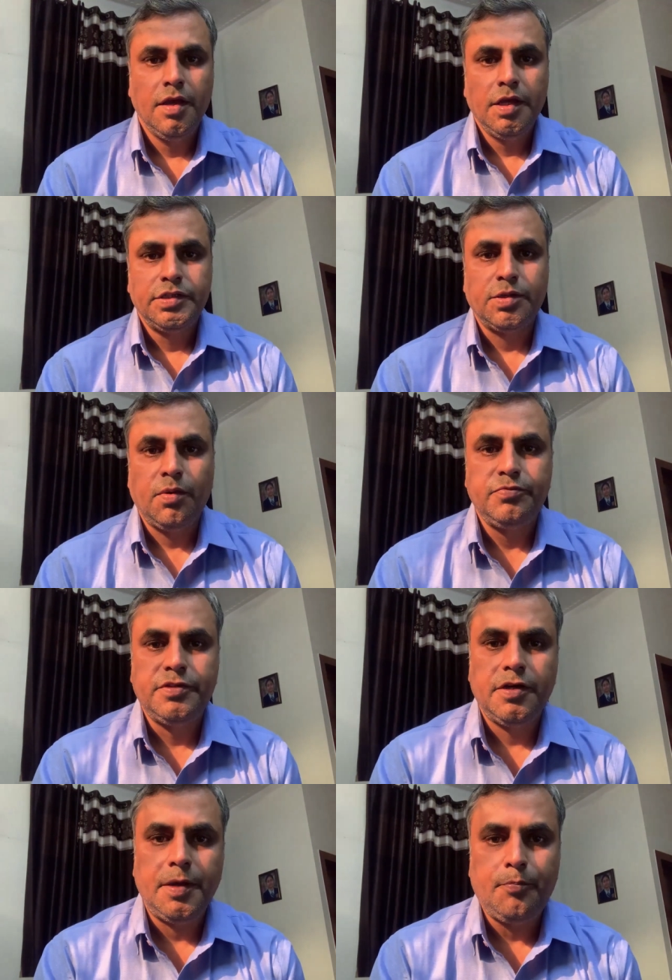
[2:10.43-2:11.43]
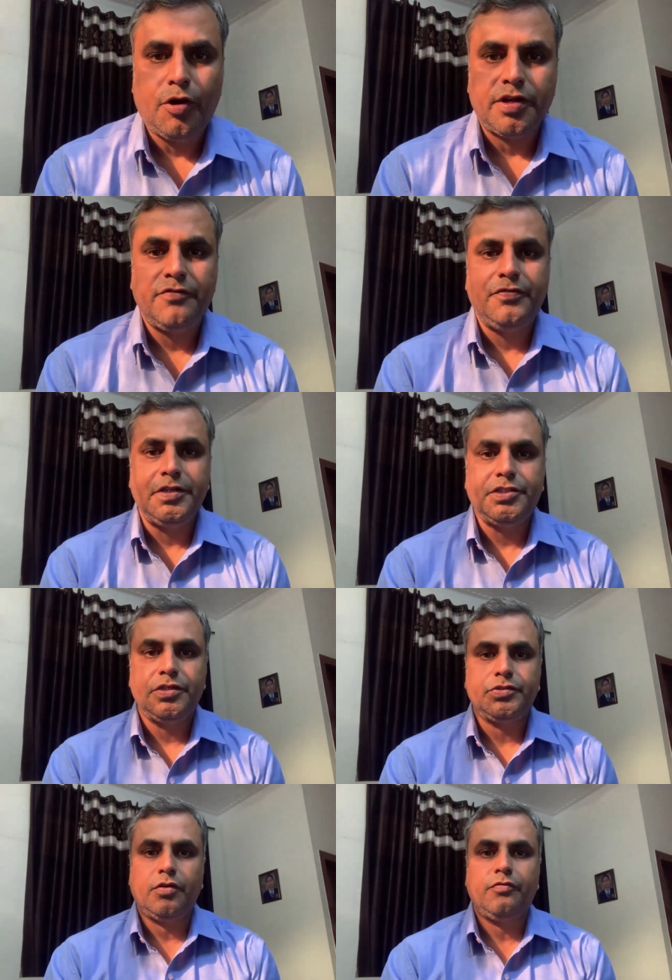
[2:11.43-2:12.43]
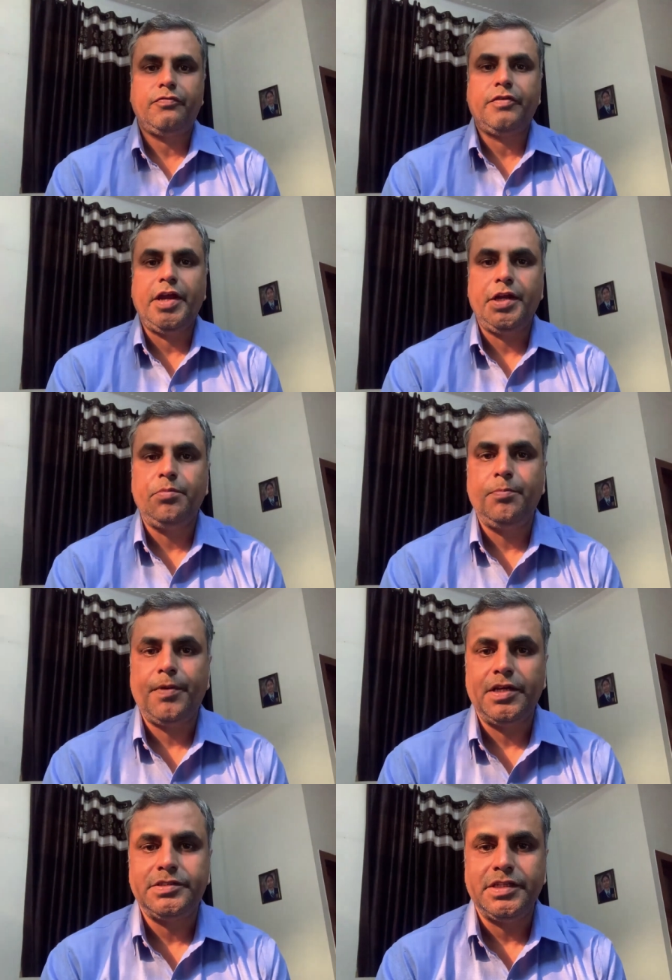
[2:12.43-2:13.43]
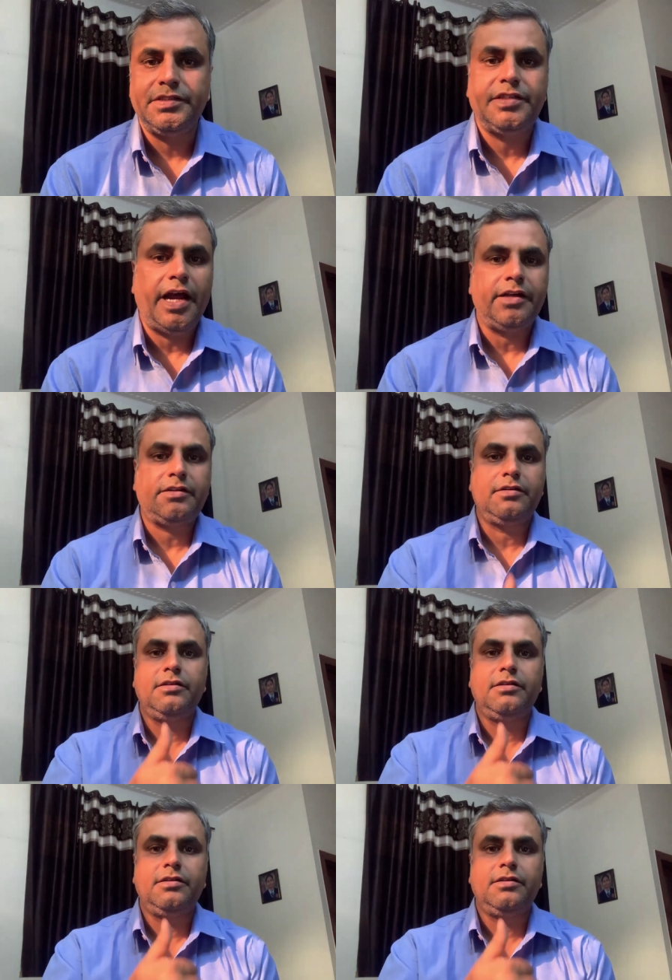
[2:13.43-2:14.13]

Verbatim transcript: Some of the important features of KDB+ is that